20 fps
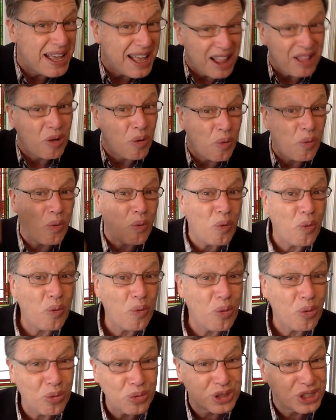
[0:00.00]
a
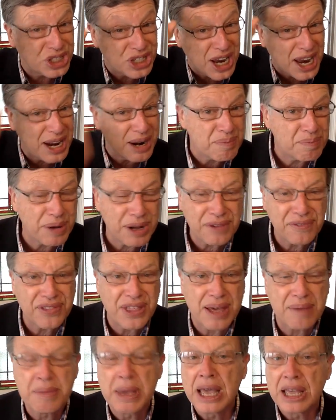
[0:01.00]
whole chain above
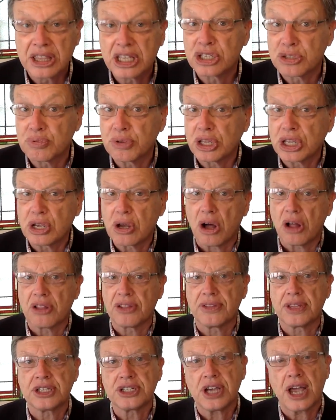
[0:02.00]
them that's really
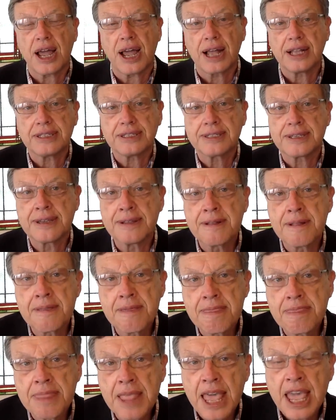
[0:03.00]
calling the shots.
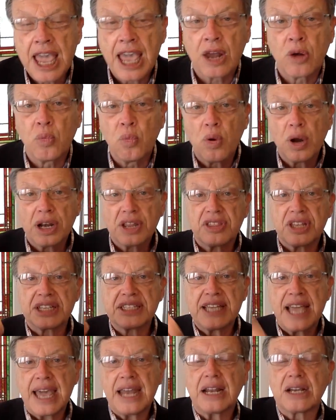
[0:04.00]
And one of the
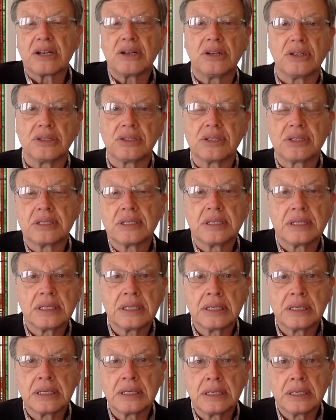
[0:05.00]
tentacles,
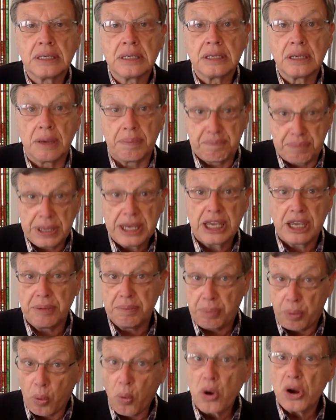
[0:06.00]
a big
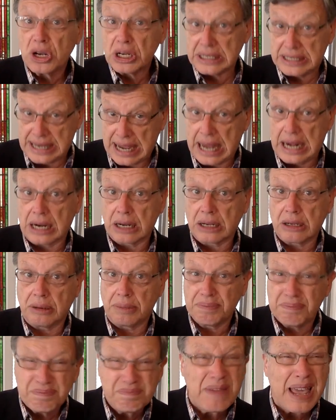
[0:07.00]
important
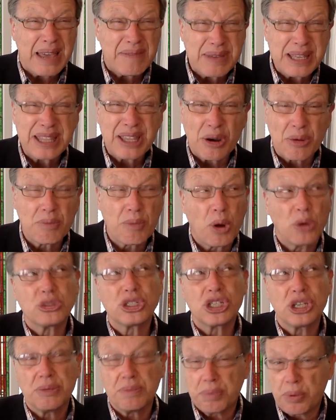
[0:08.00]
tentacle, maybe their
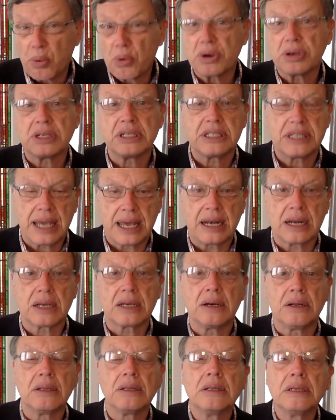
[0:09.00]
most important
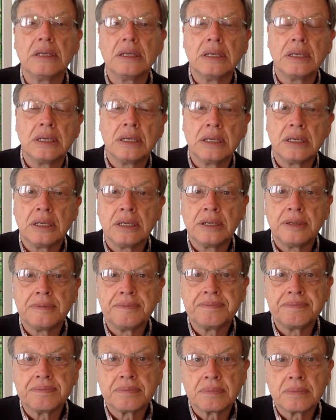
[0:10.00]
tentacle,
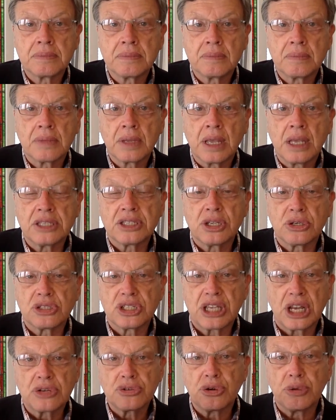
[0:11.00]
is their
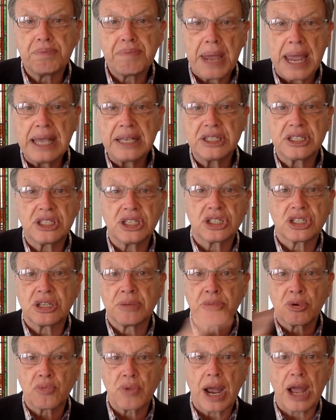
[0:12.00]
central bank
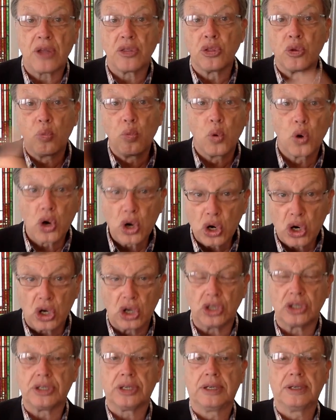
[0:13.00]
system around the
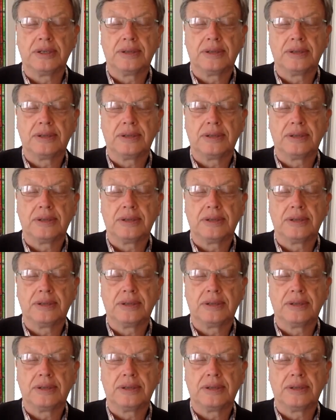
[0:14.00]
world.